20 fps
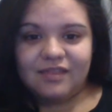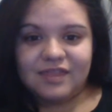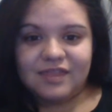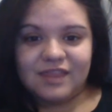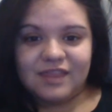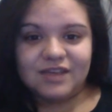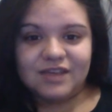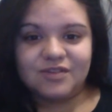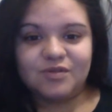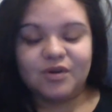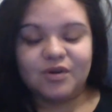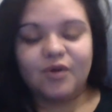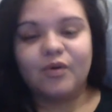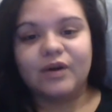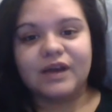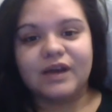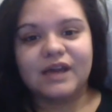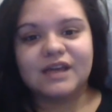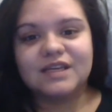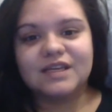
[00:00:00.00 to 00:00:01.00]
these
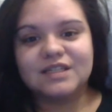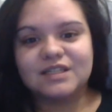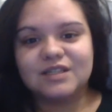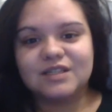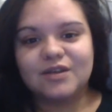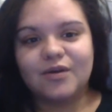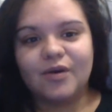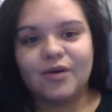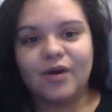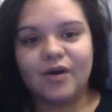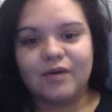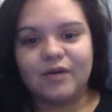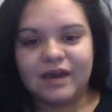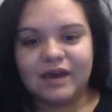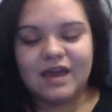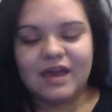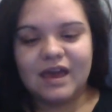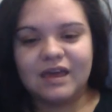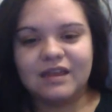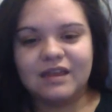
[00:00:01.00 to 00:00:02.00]
recordings.
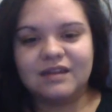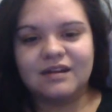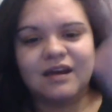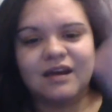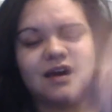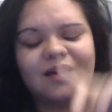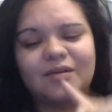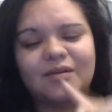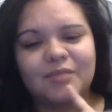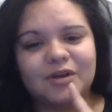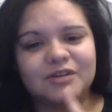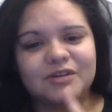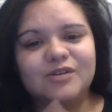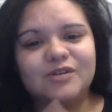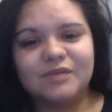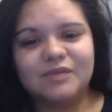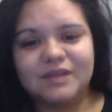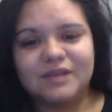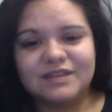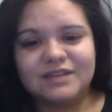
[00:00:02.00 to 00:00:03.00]
Okay, and I am also
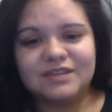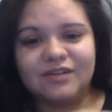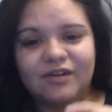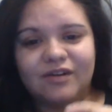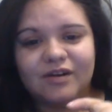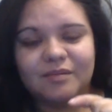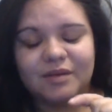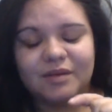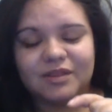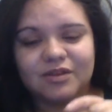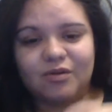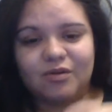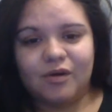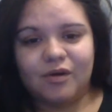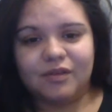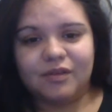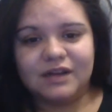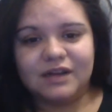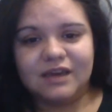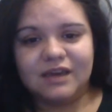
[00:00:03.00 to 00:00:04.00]
really sorry about the
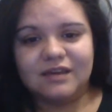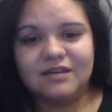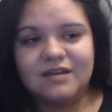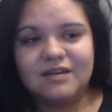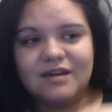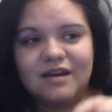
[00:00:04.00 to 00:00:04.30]
quality.